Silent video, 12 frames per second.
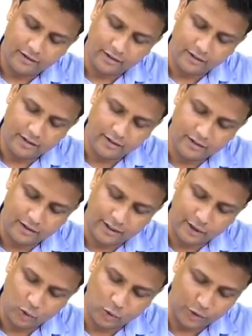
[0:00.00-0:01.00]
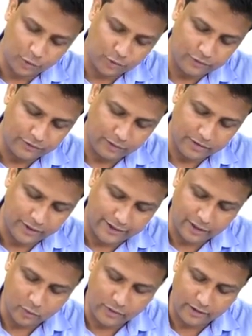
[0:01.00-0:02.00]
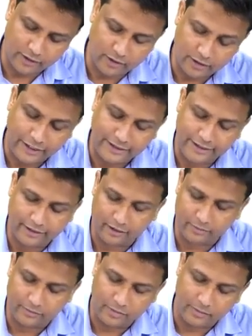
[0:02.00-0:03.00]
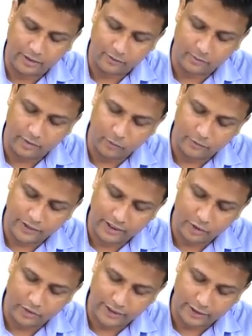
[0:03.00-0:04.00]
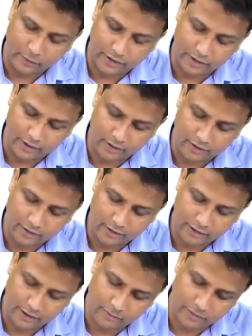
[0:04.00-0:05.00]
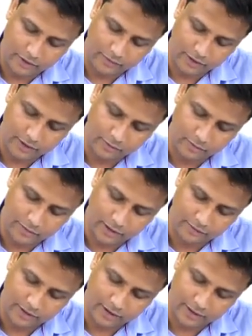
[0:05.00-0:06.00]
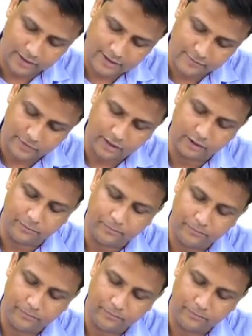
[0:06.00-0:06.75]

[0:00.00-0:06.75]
here I told you from the right atrium, the blood will be moving into the right ventricle, and between them you will be having a cusp here.